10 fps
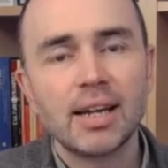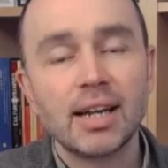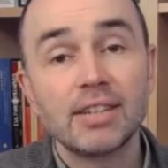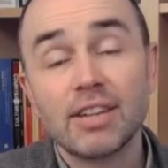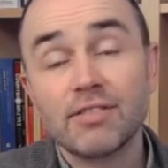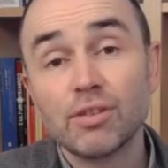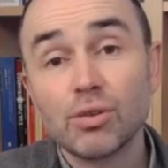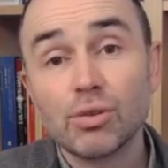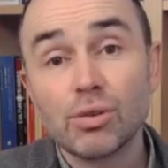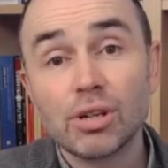And yet for
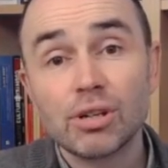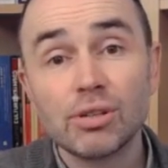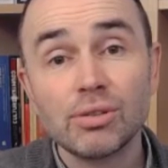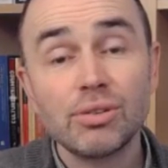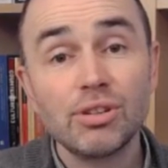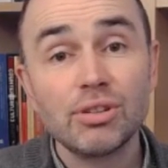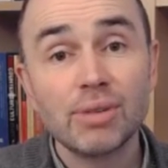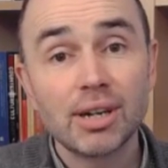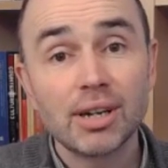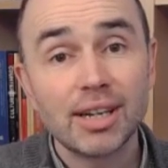all who knew
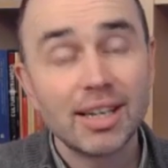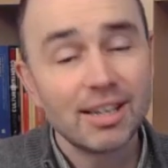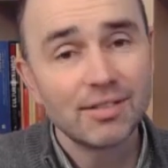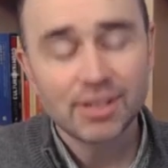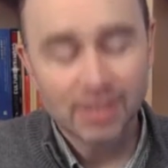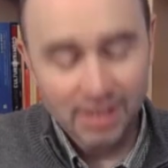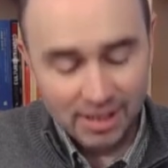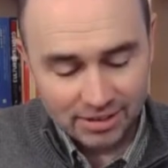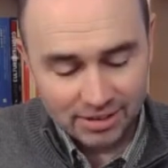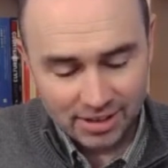her, even
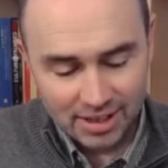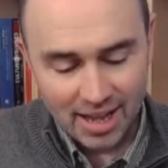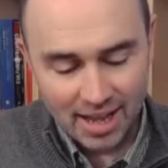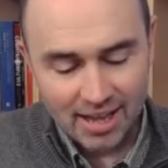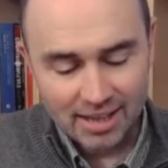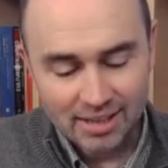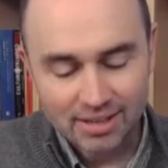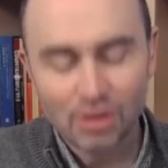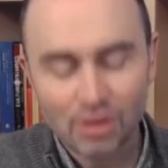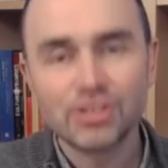to the
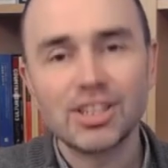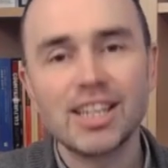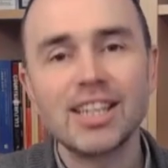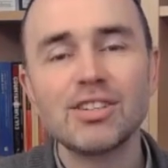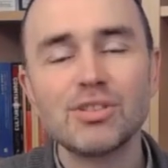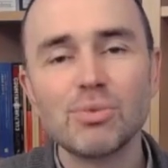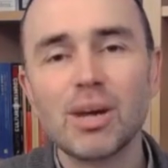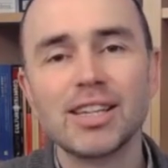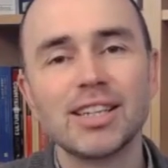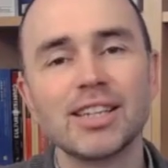end, God's
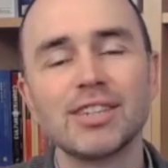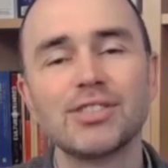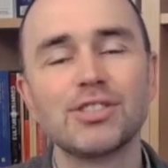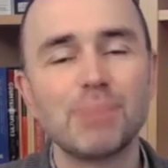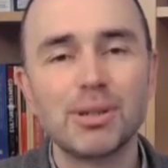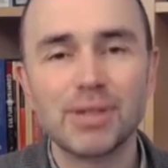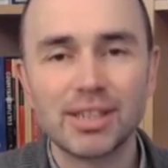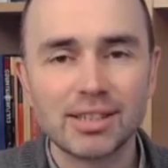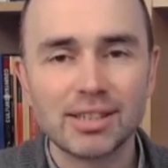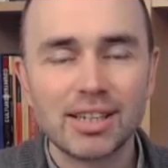indwelling
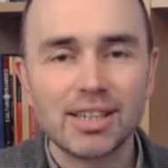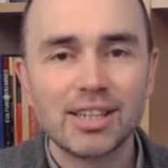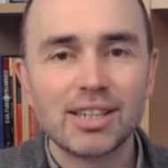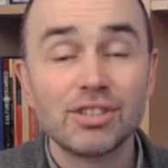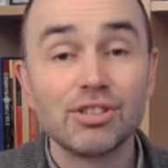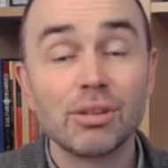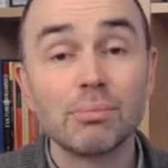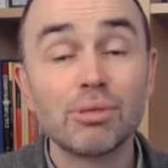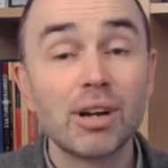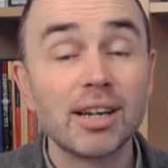spirit shone
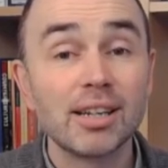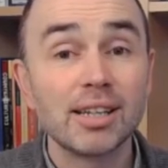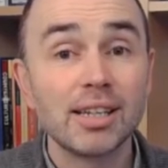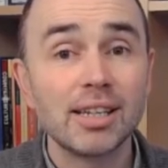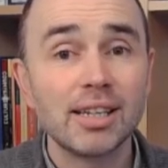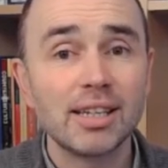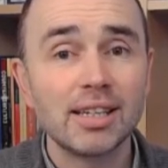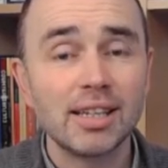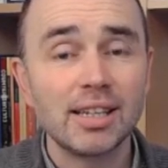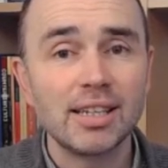brightly
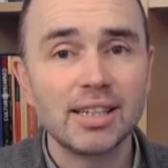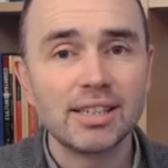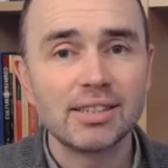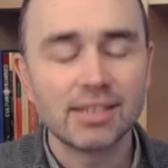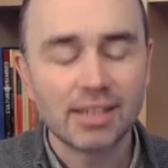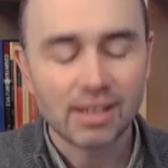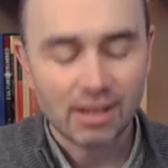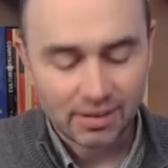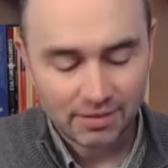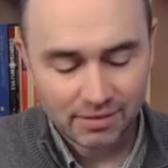in Enid's
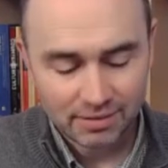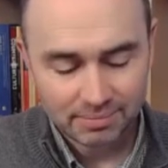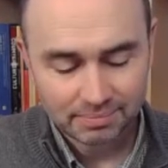life.